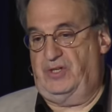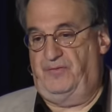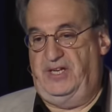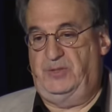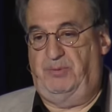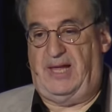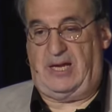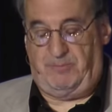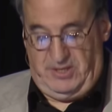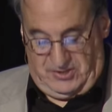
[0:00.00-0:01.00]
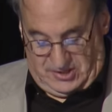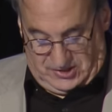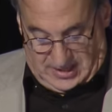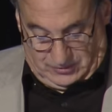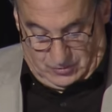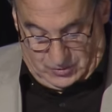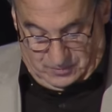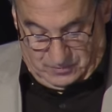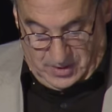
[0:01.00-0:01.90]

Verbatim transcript: of these black business centers.